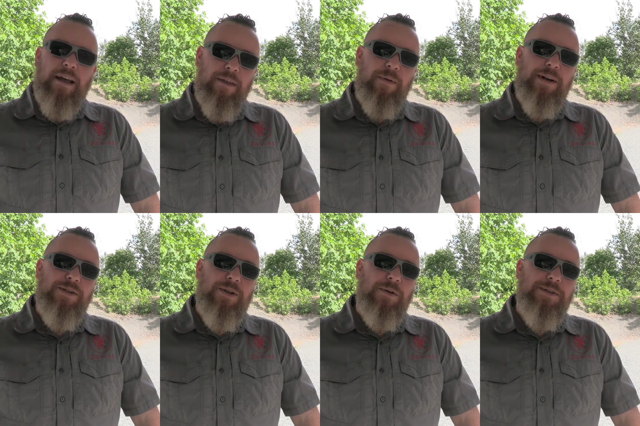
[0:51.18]
the range
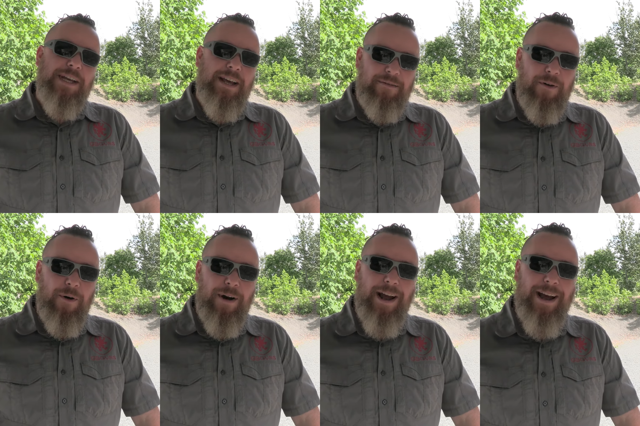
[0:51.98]
is closed again
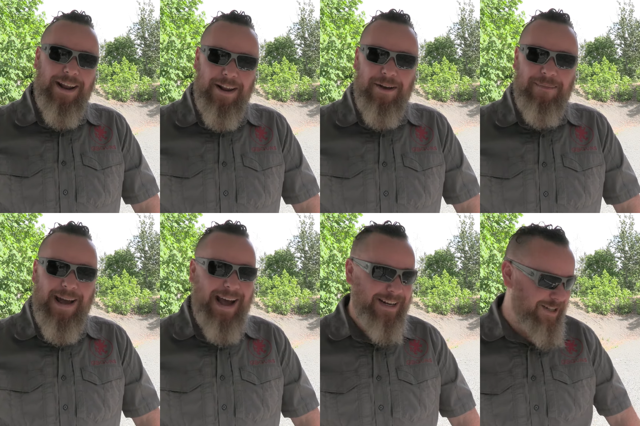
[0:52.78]
for another
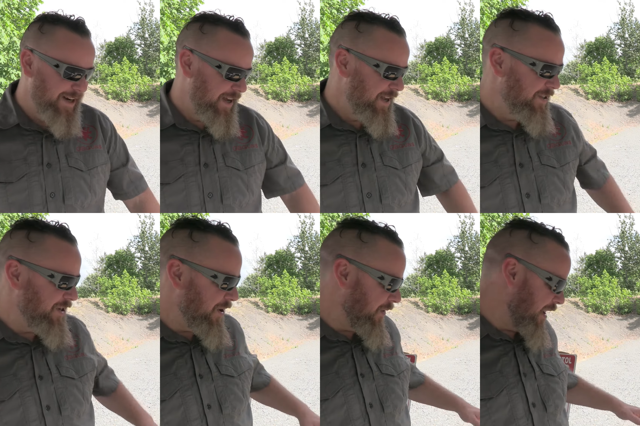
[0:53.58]
match.
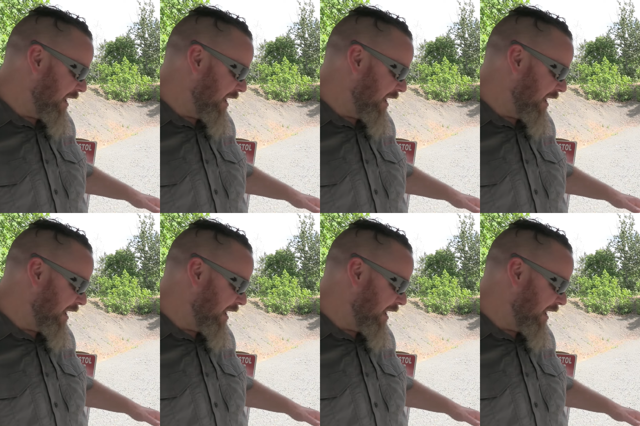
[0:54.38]
So